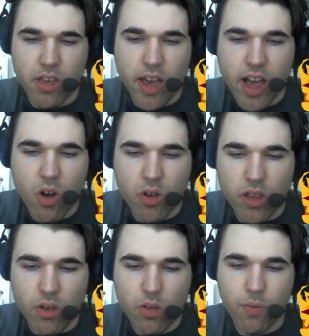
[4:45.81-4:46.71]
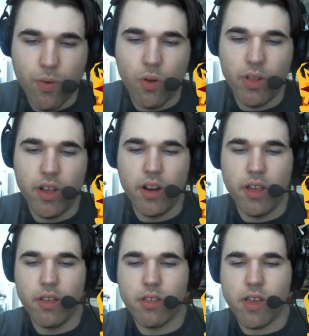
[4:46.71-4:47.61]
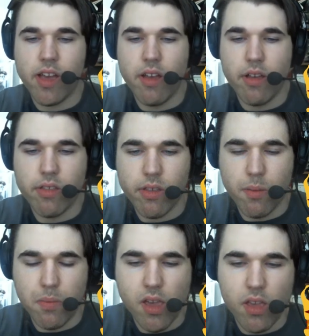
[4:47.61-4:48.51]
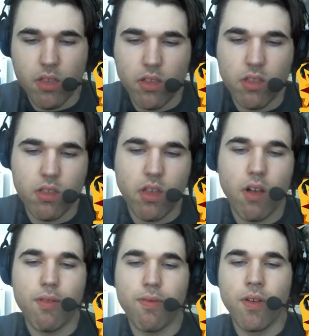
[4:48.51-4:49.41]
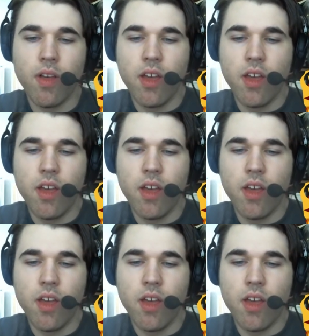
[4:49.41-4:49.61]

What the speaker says: how useful it is as a piece itself.